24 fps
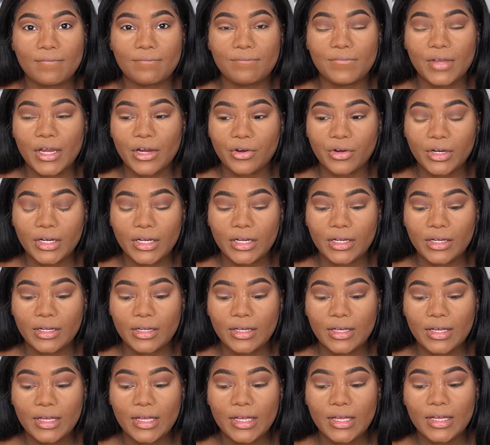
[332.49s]
very,
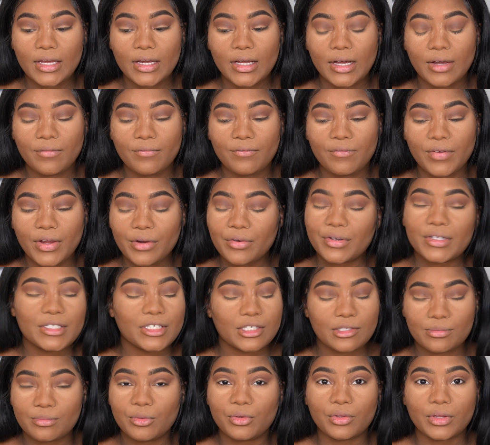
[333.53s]
very
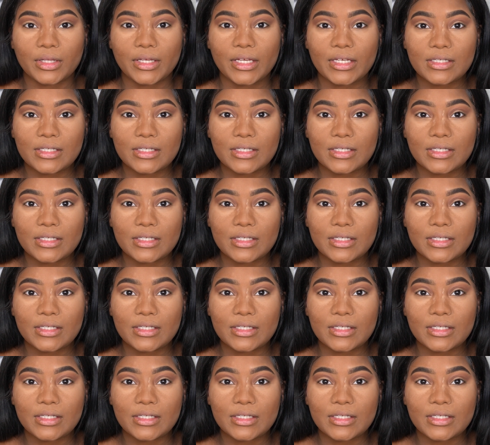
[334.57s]
smoothly.